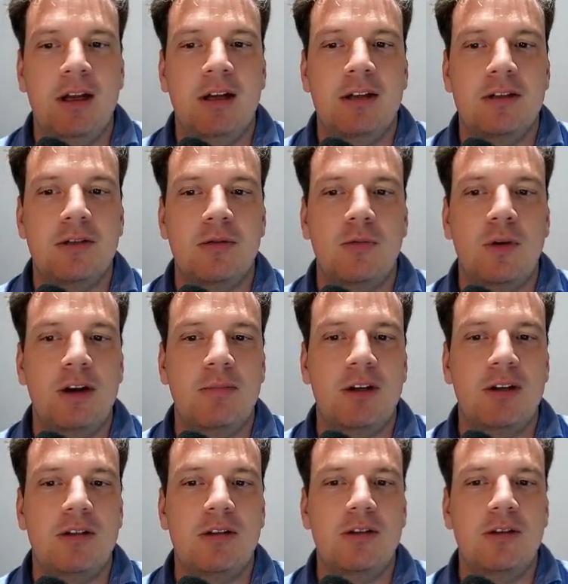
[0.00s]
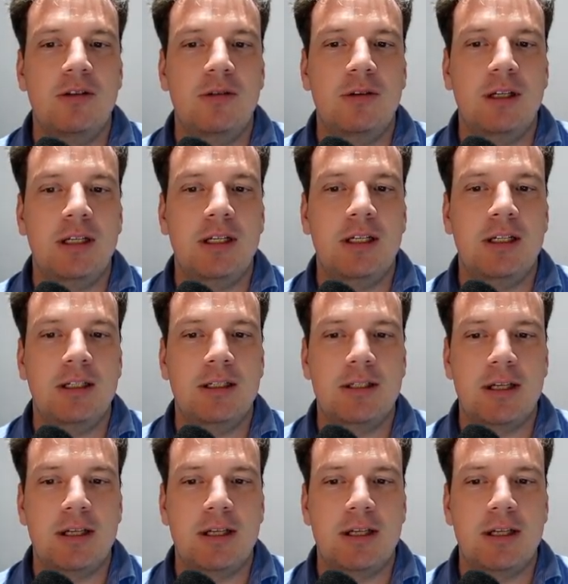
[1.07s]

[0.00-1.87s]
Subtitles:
So what I'm going to do is